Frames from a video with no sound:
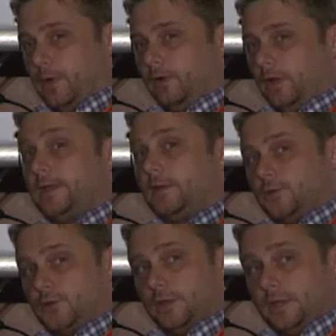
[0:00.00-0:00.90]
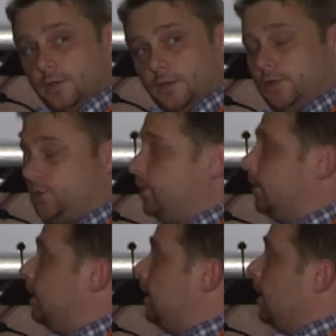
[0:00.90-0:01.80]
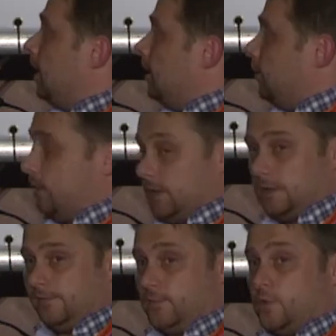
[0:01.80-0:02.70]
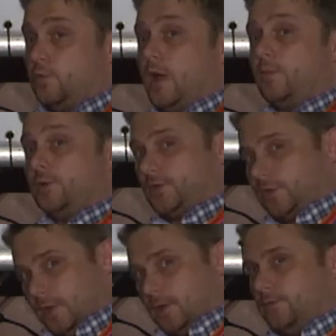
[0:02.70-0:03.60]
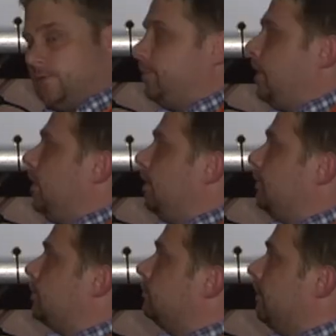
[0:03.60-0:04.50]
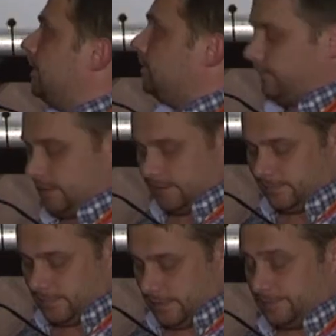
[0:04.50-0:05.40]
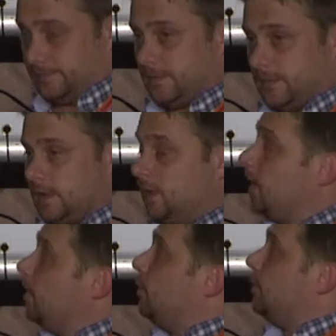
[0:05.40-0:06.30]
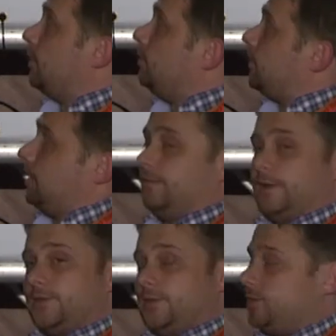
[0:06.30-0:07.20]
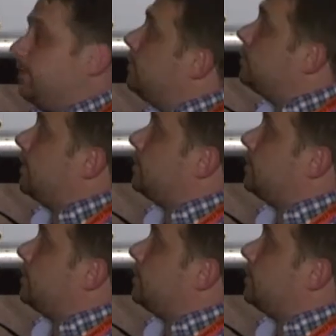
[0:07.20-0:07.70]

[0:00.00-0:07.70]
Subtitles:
ecological inertia within the food web which slows the biological rate of recovery. We do see, for instance, some interesting